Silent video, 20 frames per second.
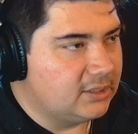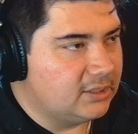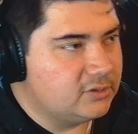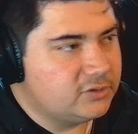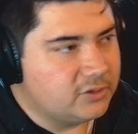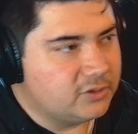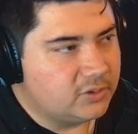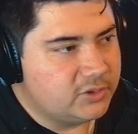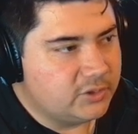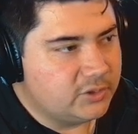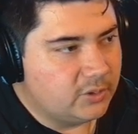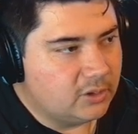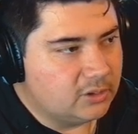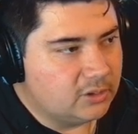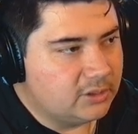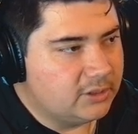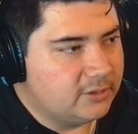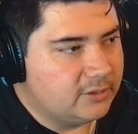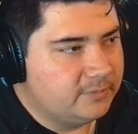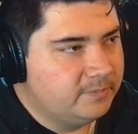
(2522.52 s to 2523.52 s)
I had showed you
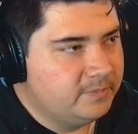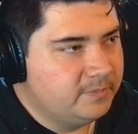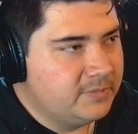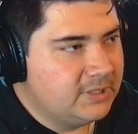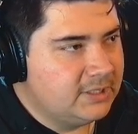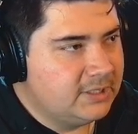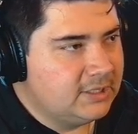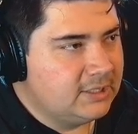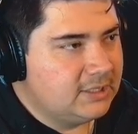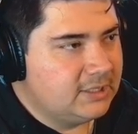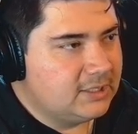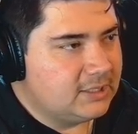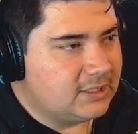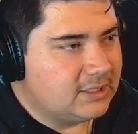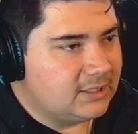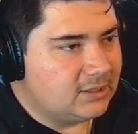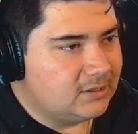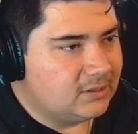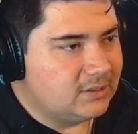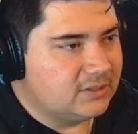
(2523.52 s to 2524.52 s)
earlier.
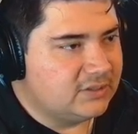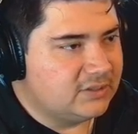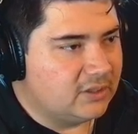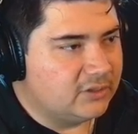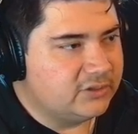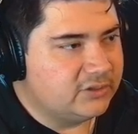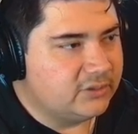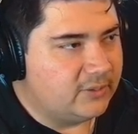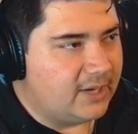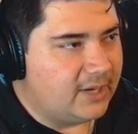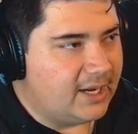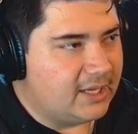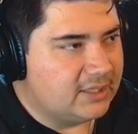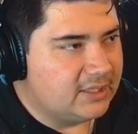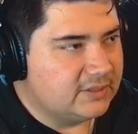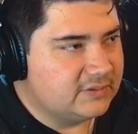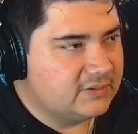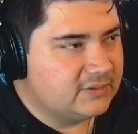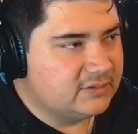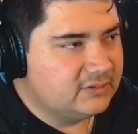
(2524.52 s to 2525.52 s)
This also
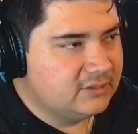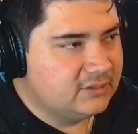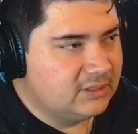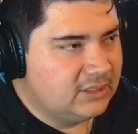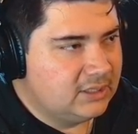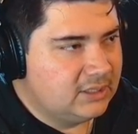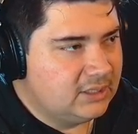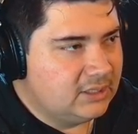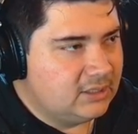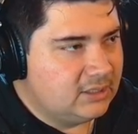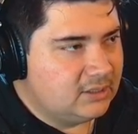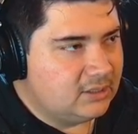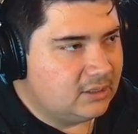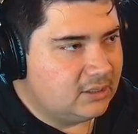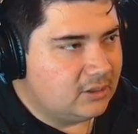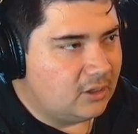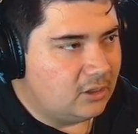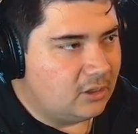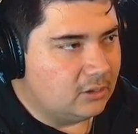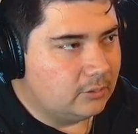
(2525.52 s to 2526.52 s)
has
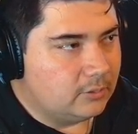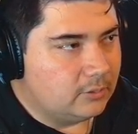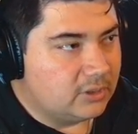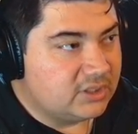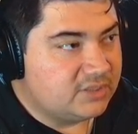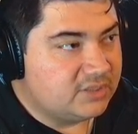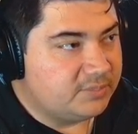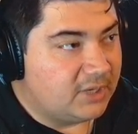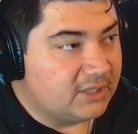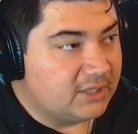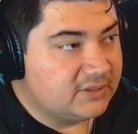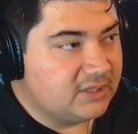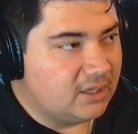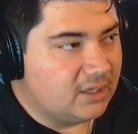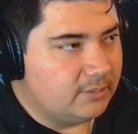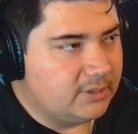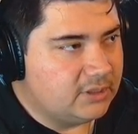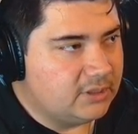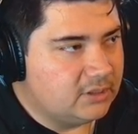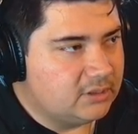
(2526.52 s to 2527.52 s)
a call and response
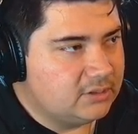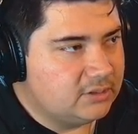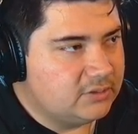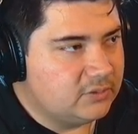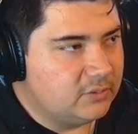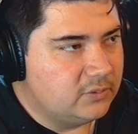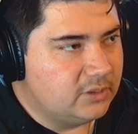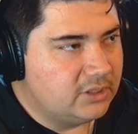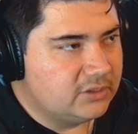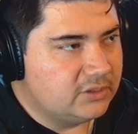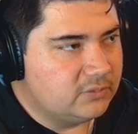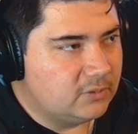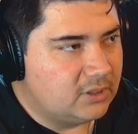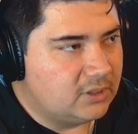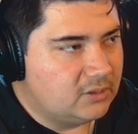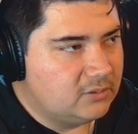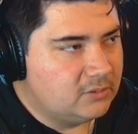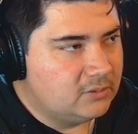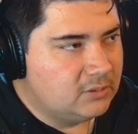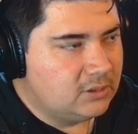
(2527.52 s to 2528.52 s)
coming to it as
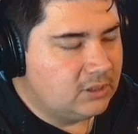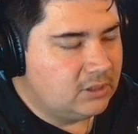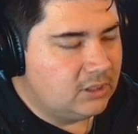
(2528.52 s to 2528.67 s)
well.